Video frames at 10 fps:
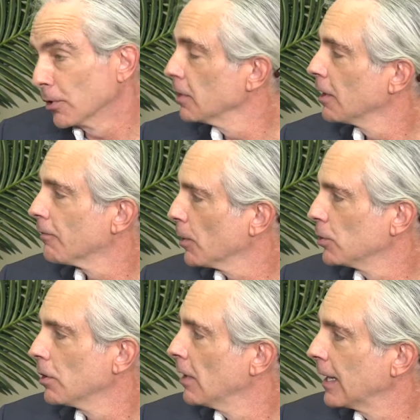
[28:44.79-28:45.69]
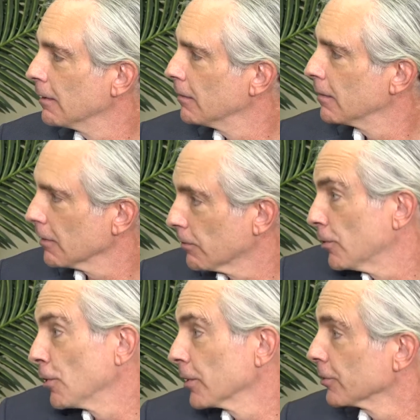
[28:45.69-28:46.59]
enough, I would donate it like for an
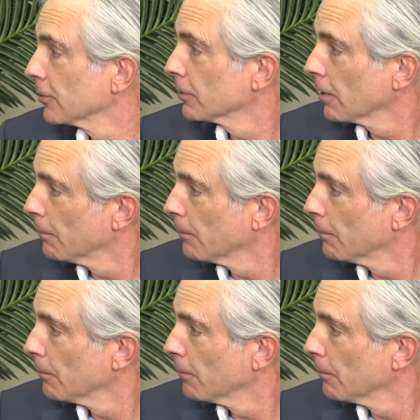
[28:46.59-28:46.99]
auction or something.